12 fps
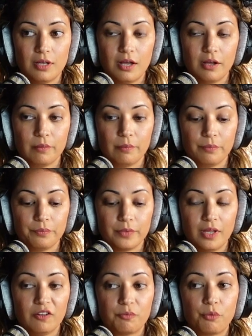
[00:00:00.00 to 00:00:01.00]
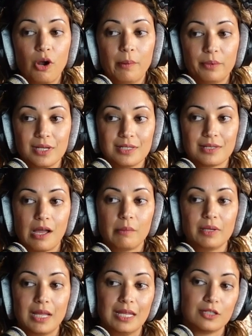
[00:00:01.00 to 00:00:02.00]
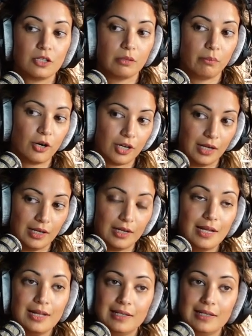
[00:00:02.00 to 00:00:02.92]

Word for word: um, of properties coming into the market.